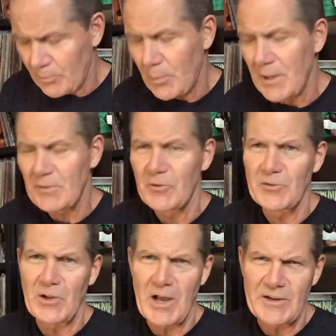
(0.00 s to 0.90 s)
but
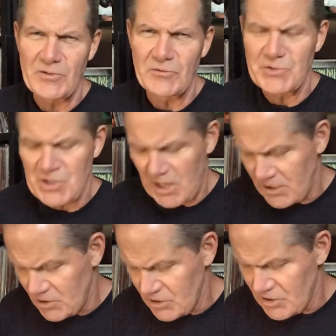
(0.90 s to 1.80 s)
there's lots of
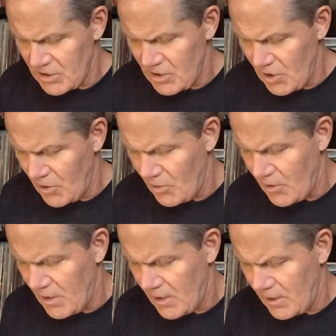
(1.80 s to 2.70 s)
changes in
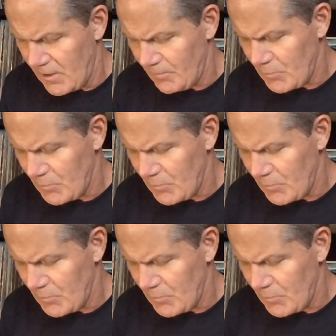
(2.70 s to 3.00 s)
here. Uh,